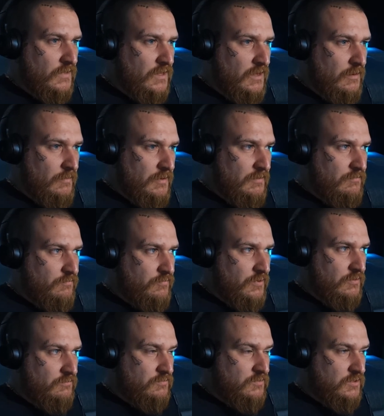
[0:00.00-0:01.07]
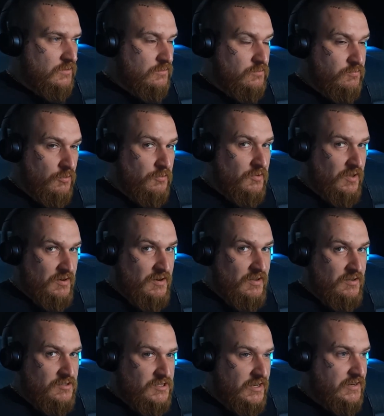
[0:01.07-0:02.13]
I mean, it was probably like
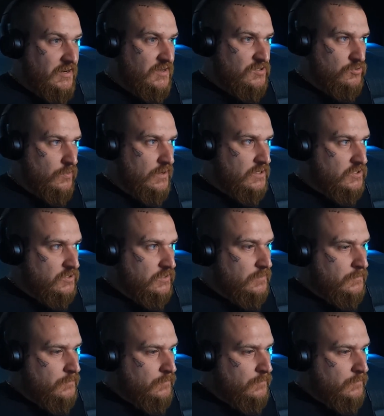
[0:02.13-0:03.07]
nearly 10 years ago, actually.